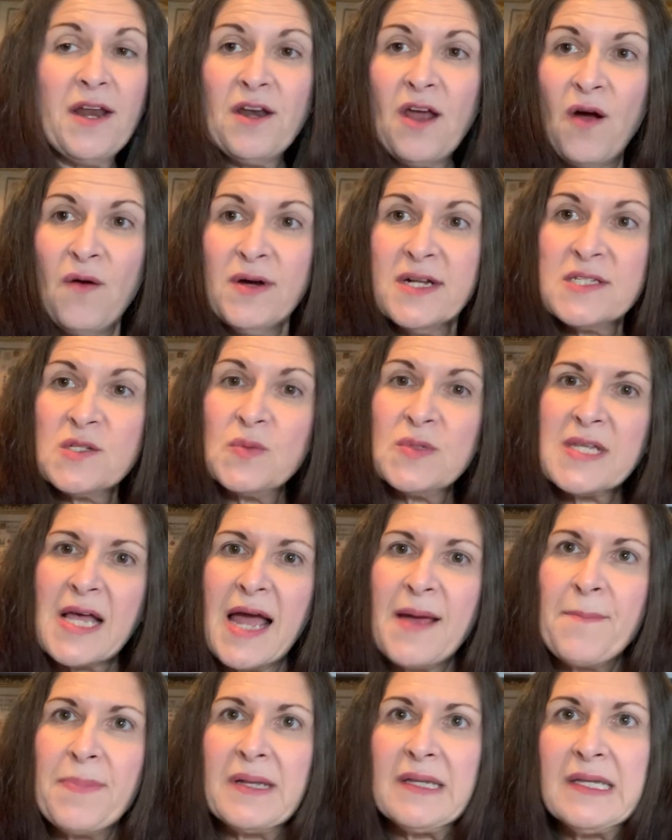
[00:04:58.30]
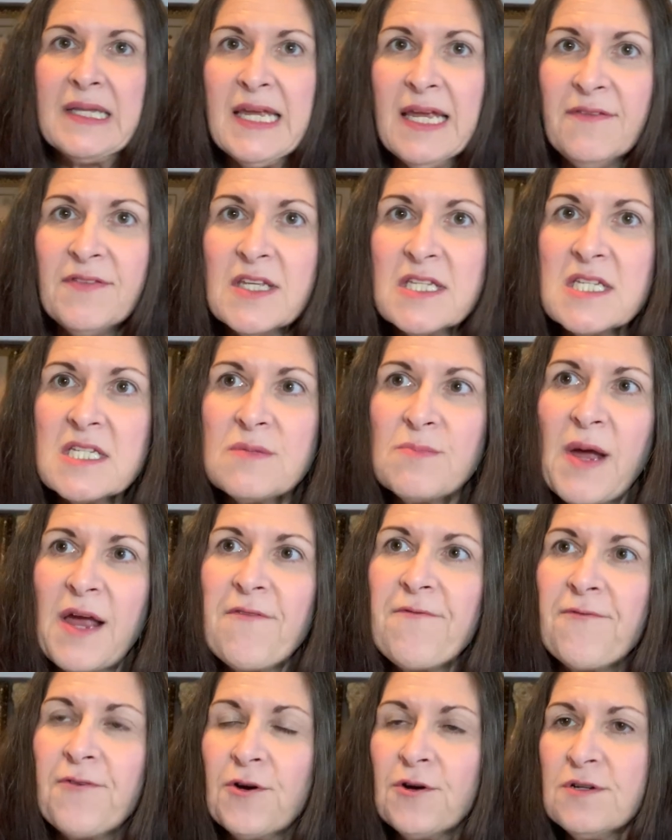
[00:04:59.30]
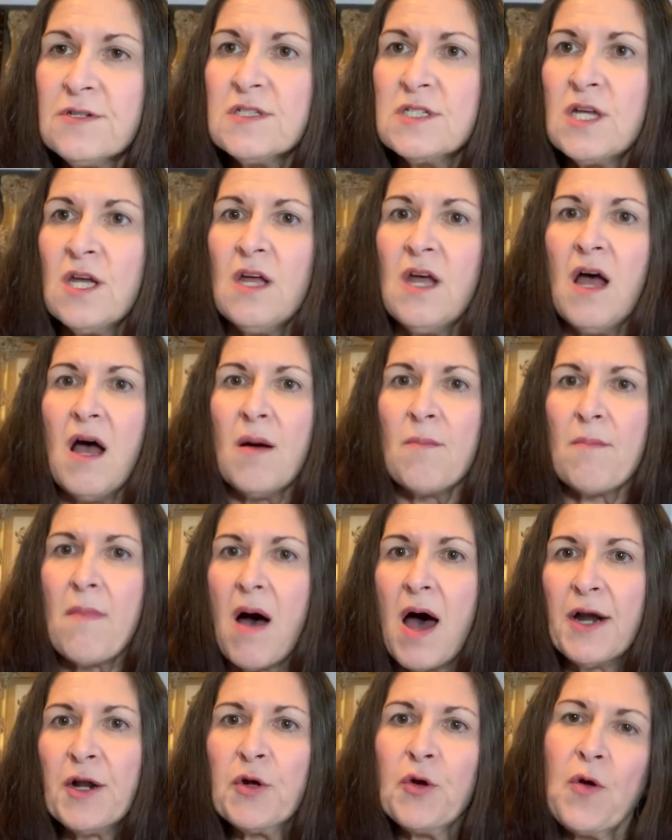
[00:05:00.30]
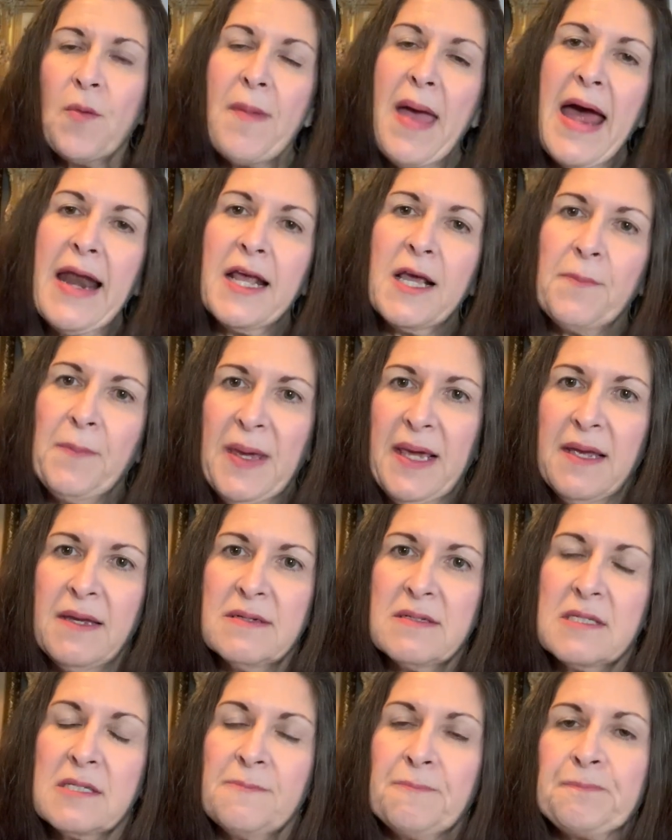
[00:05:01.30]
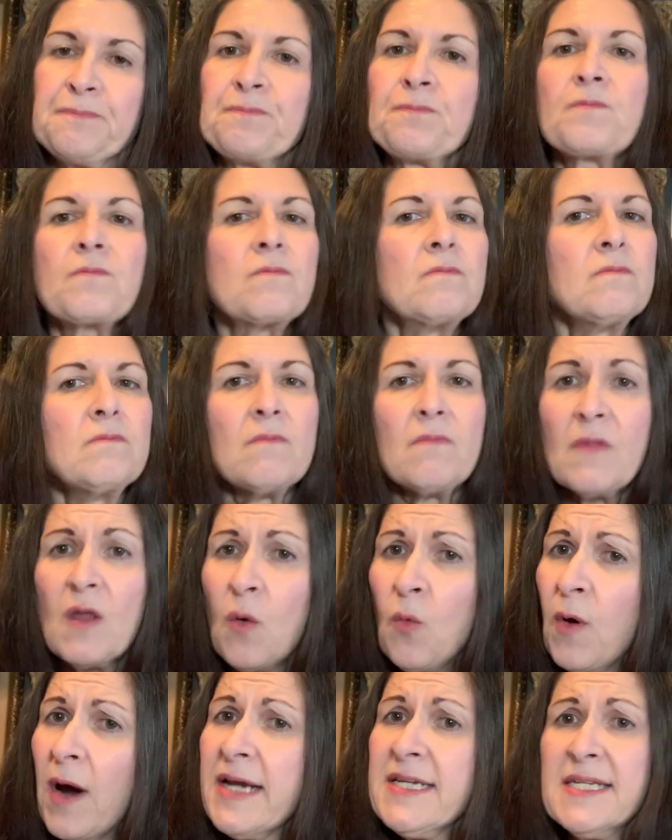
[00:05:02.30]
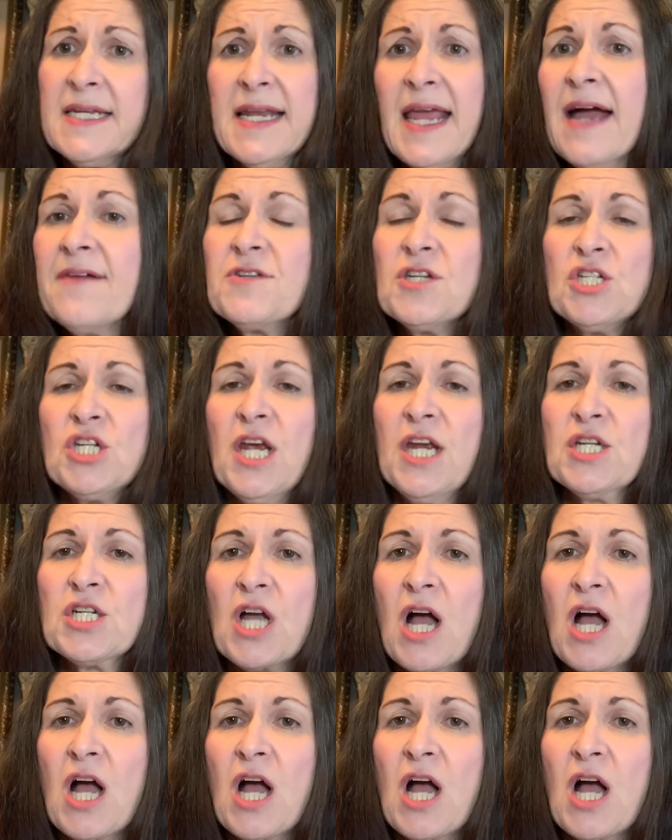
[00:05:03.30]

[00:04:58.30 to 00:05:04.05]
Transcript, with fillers: noticed was I believe this is my first monochromatic piece where I didn't have to change